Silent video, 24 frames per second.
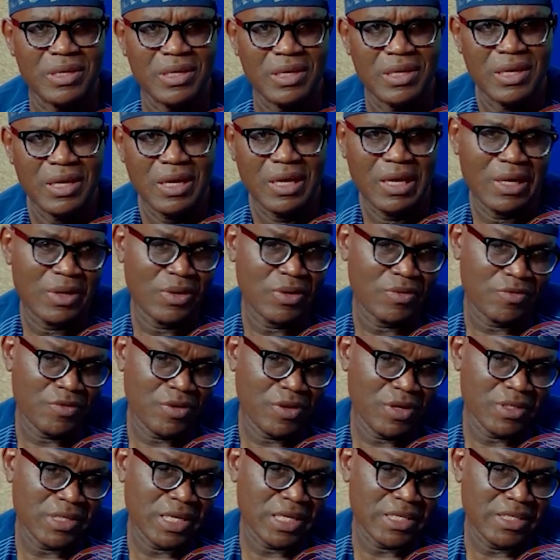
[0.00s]
And of
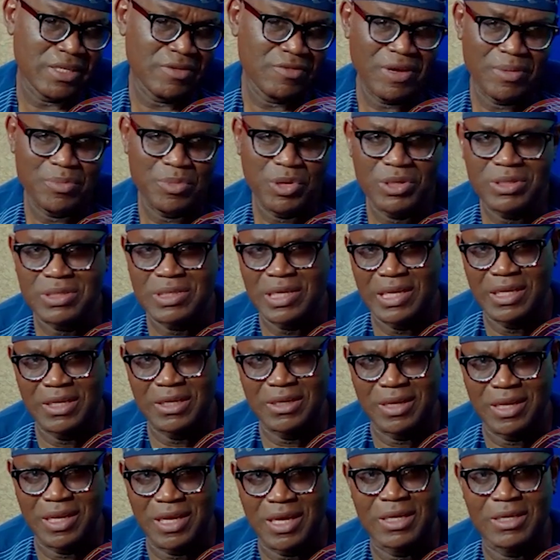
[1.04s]
course, as if I'm not
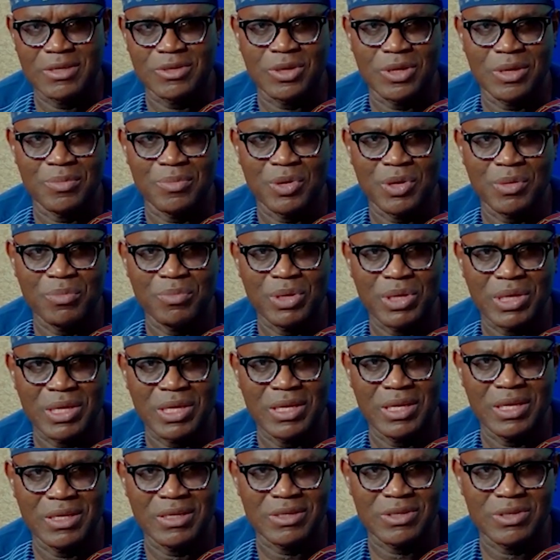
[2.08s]
telling lies or I'm not
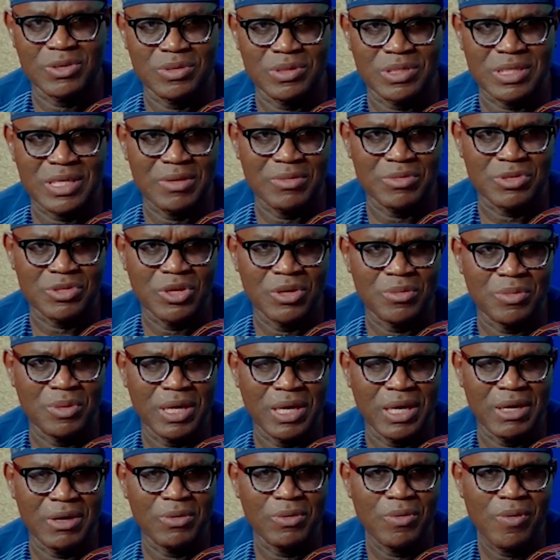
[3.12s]
making it sound
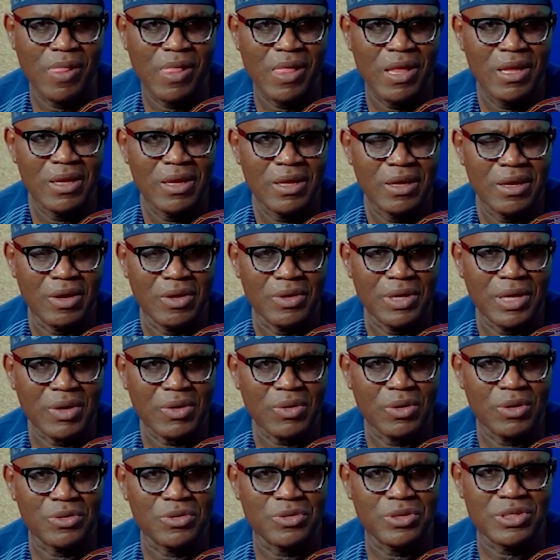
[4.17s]
somehow, other
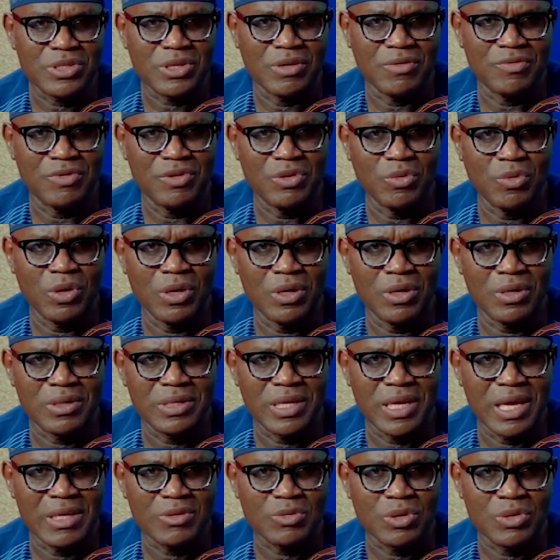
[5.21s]
countries of the world,
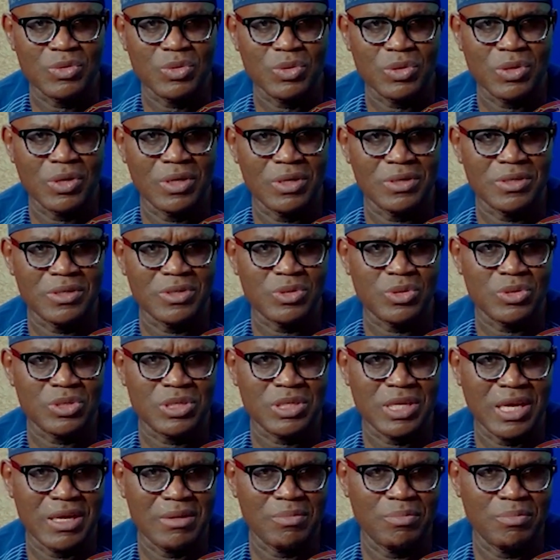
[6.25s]
there is what we call the social